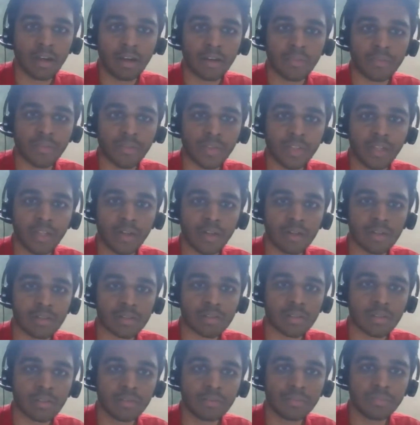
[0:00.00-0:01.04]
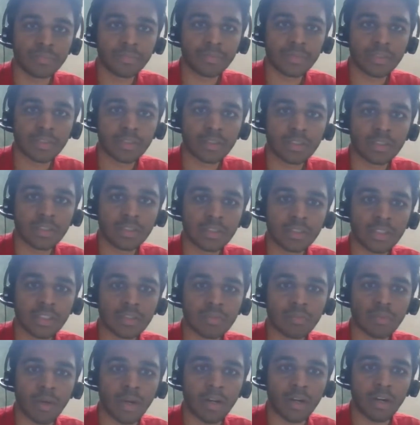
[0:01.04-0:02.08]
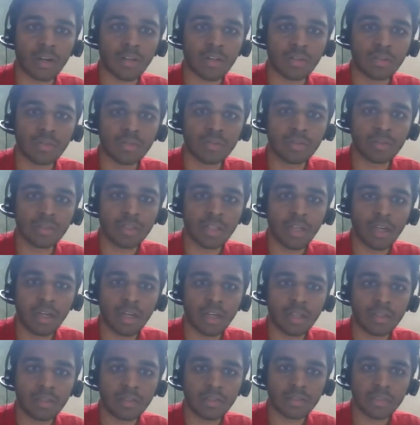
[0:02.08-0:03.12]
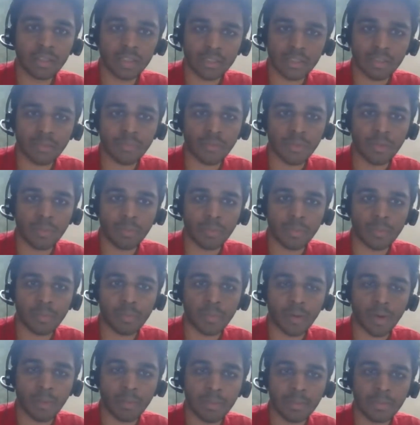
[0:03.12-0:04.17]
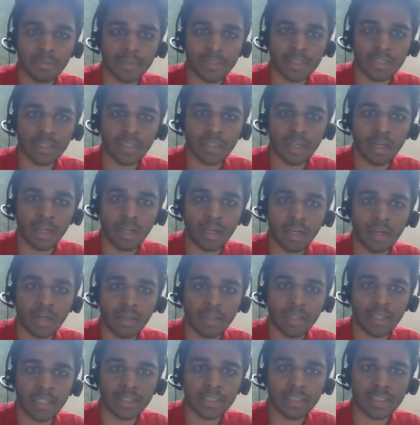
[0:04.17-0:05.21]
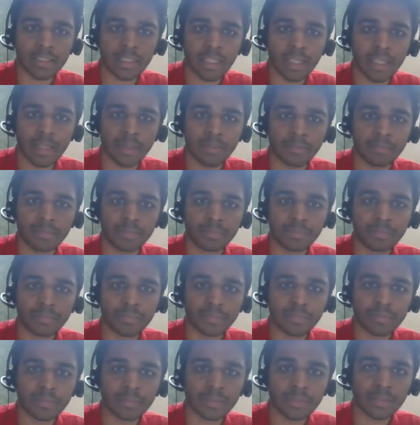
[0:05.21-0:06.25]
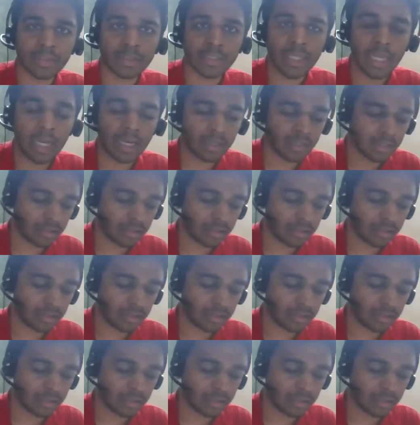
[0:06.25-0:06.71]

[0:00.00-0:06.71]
feed also, just one or two, just a few problems. Let's say, yeah.